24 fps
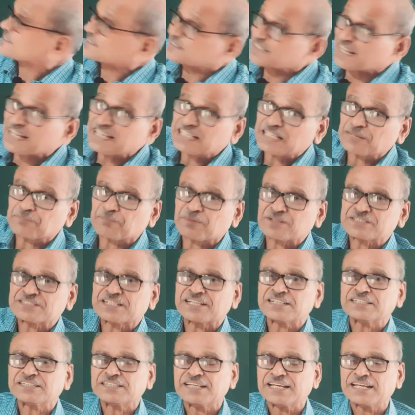psi
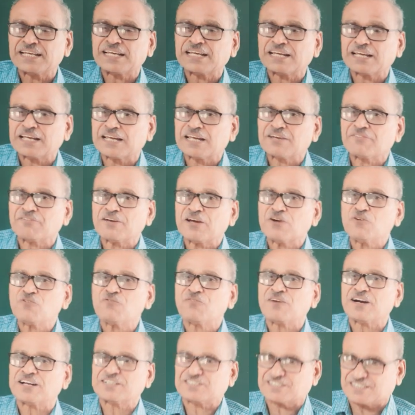represent a wave
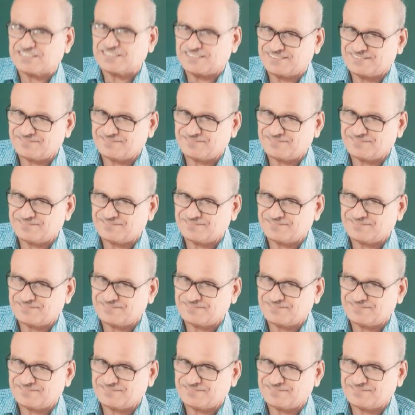function,